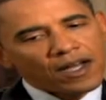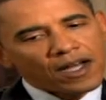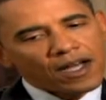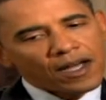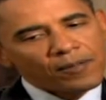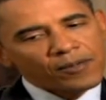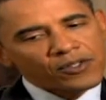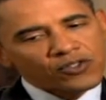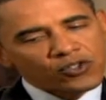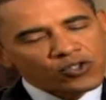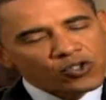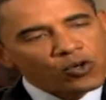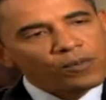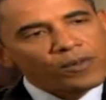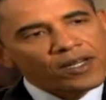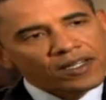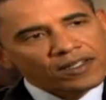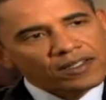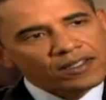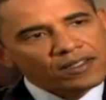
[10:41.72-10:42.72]
I'm
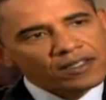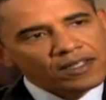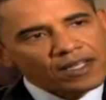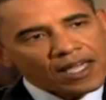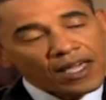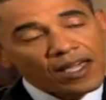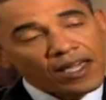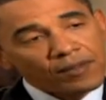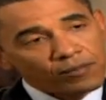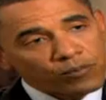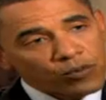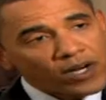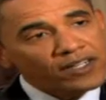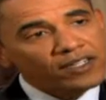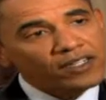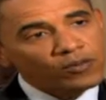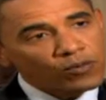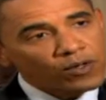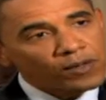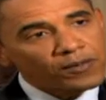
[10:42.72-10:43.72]
assuming, and
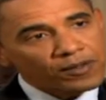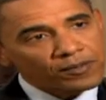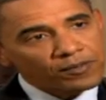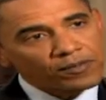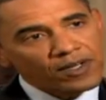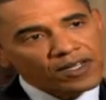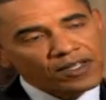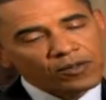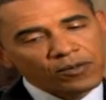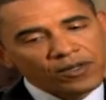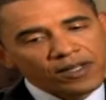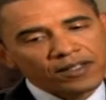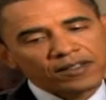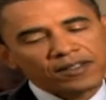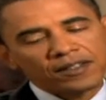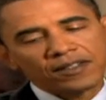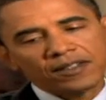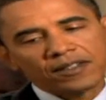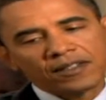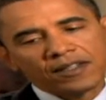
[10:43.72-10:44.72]
pregnant women, by the way.
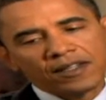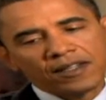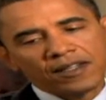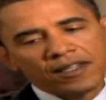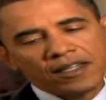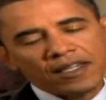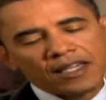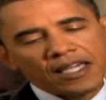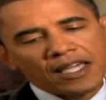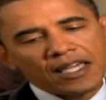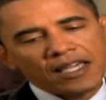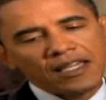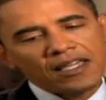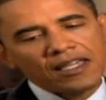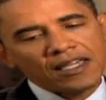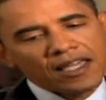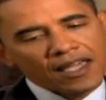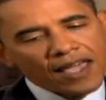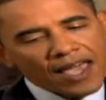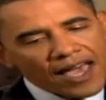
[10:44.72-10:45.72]

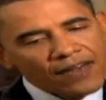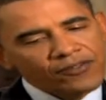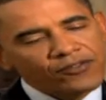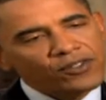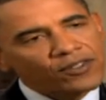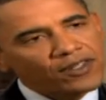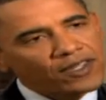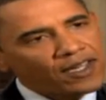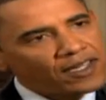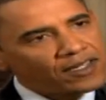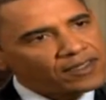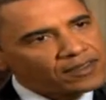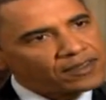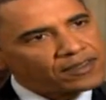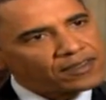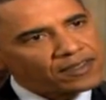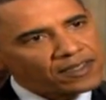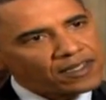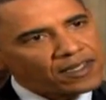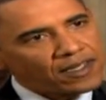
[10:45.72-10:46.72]
After that,
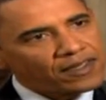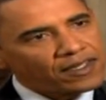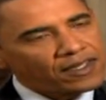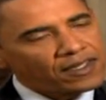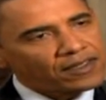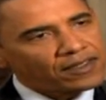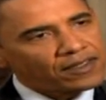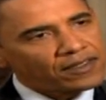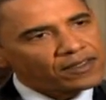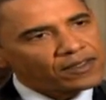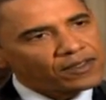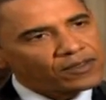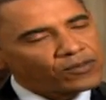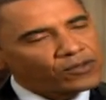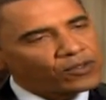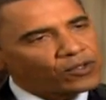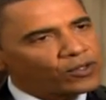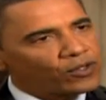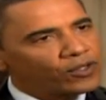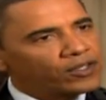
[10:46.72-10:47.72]
I think
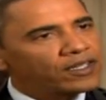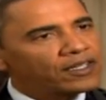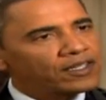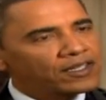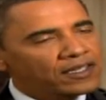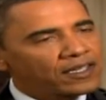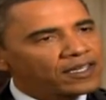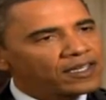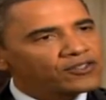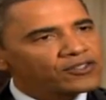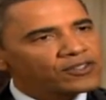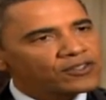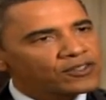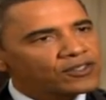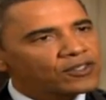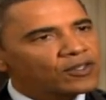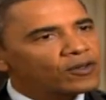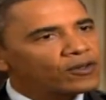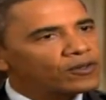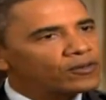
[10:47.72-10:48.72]
you're looking at kids, and
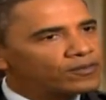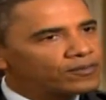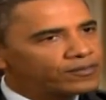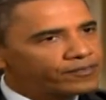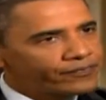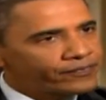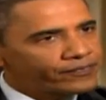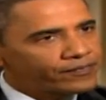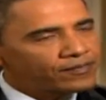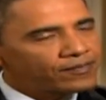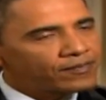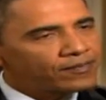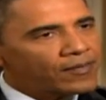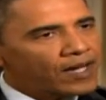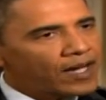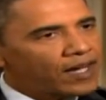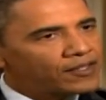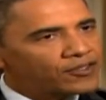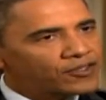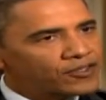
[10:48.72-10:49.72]
so
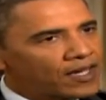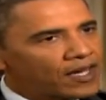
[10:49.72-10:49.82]
Maya and